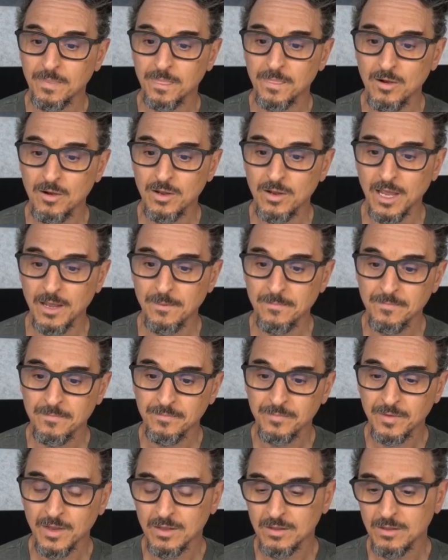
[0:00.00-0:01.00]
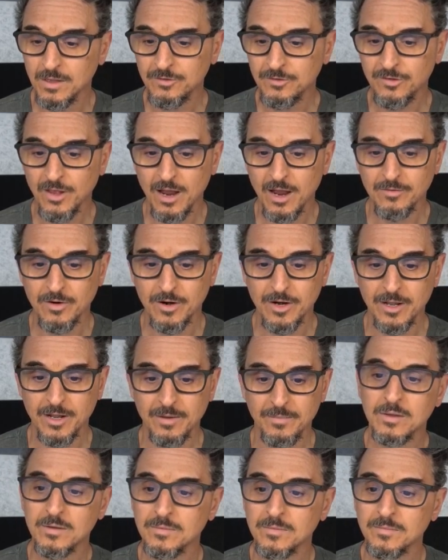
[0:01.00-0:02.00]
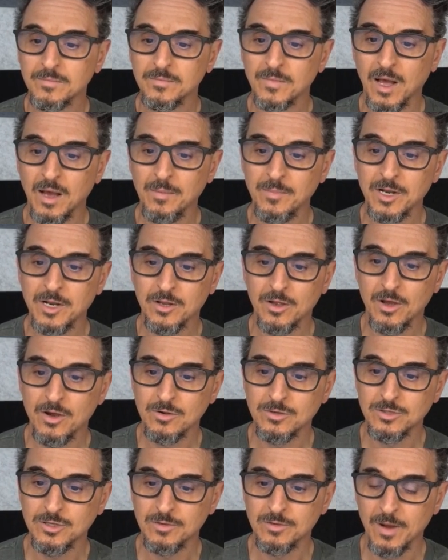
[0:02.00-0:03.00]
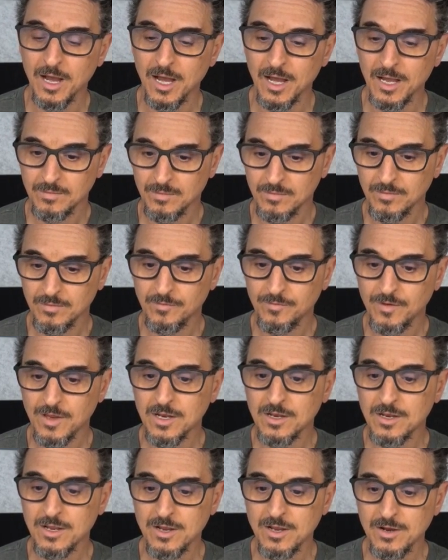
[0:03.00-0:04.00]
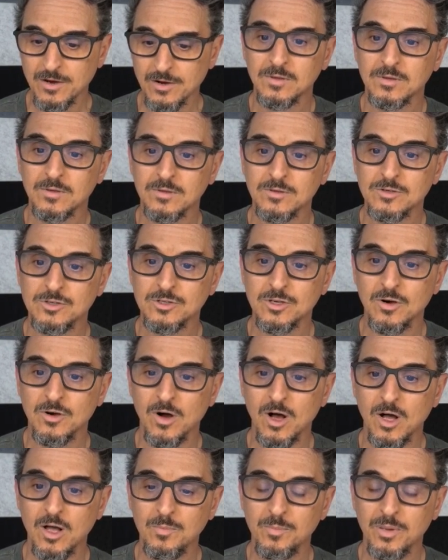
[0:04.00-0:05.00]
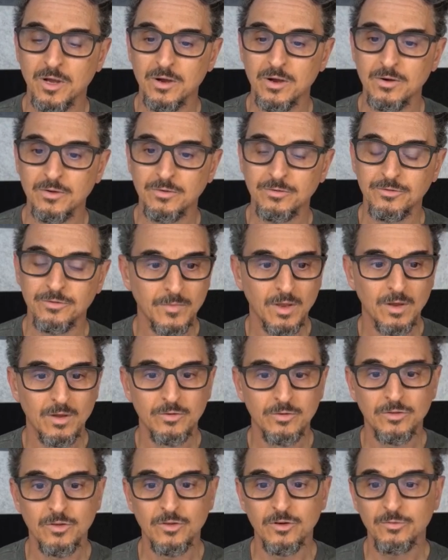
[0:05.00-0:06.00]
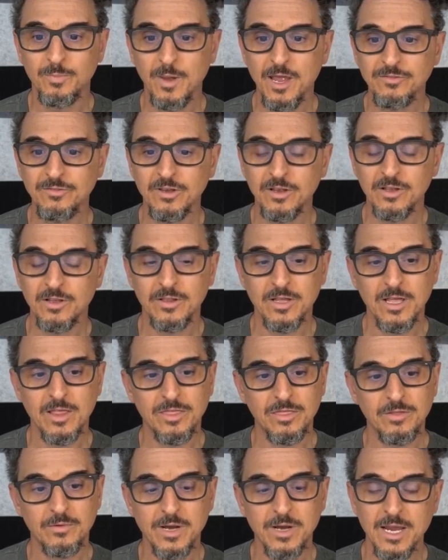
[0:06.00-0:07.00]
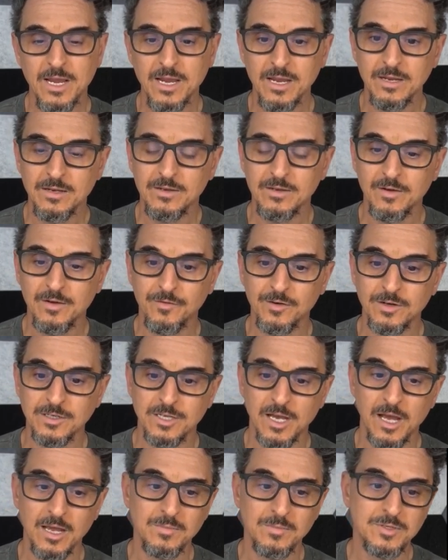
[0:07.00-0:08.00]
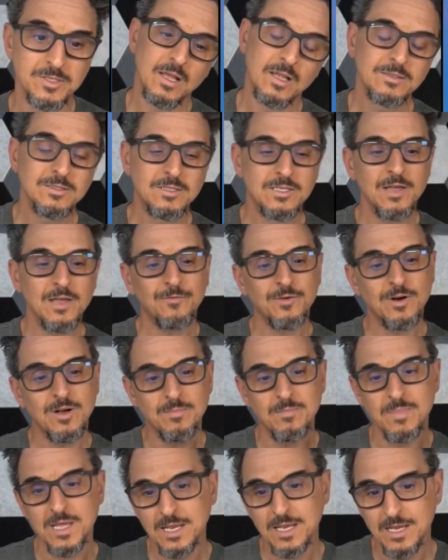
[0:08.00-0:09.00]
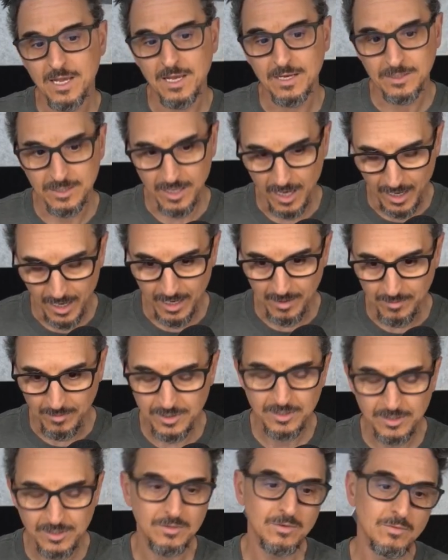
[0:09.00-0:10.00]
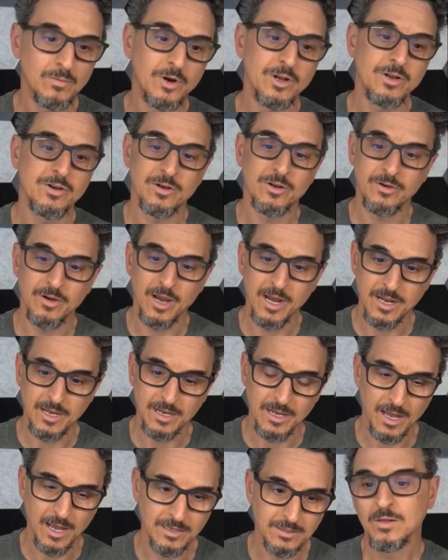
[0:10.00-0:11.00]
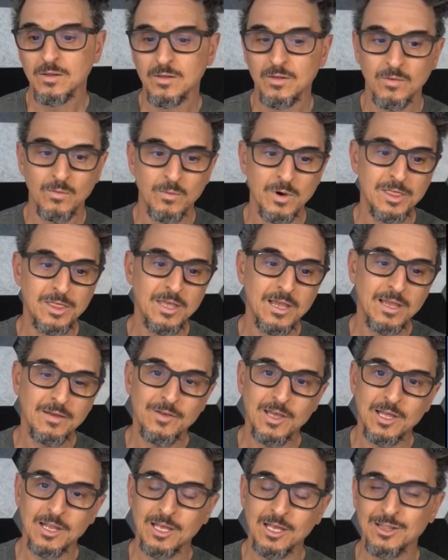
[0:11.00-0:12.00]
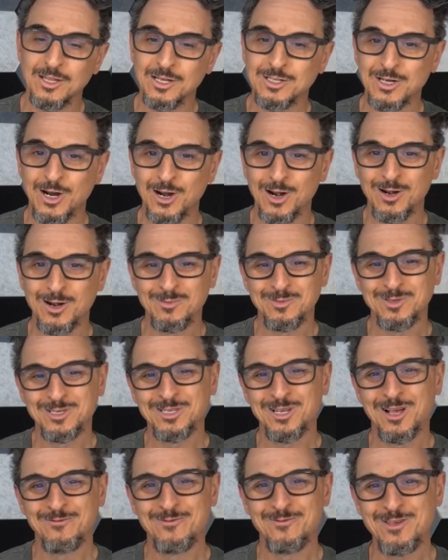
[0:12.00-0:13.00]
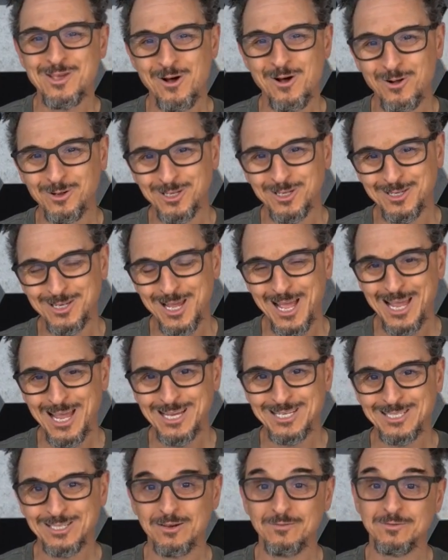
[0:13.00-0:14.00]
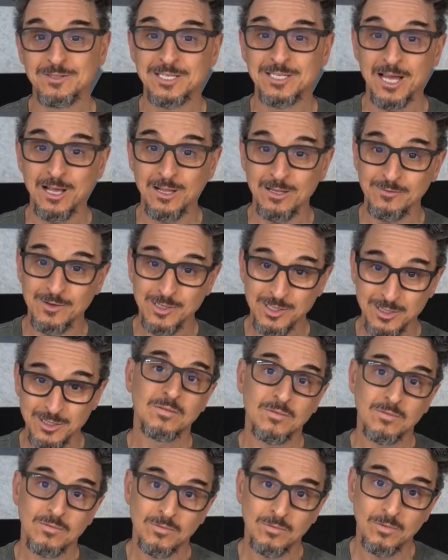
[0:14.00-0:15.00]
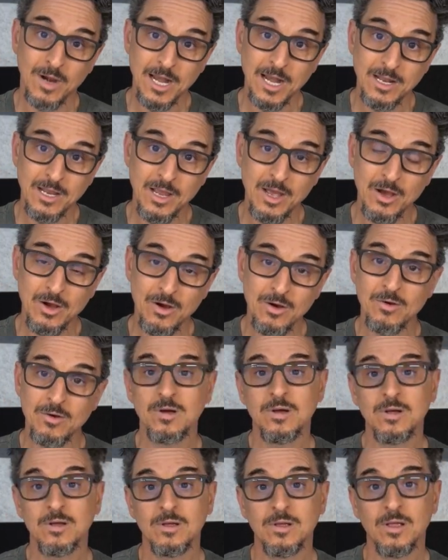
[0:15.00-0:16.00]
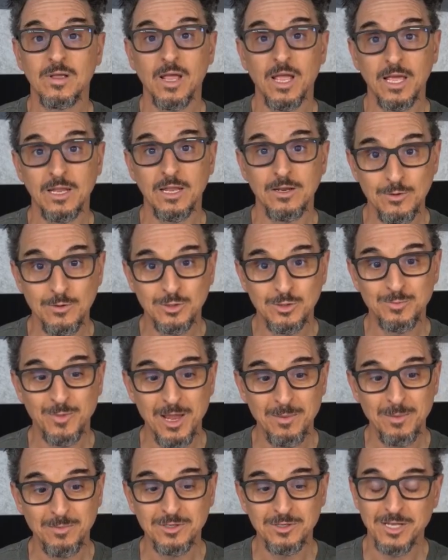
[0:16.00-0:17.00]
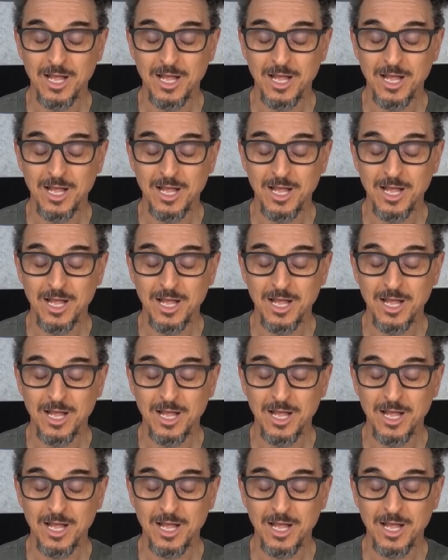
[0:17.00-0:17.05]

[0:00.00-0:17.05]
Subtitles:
Okay, let's dive right in. I'm gonna go to my feed here, show all posts. So there's basically 3 different types, different media types when you're creating content. We think of it in the terms of the olden days of television, radio, and newspapers.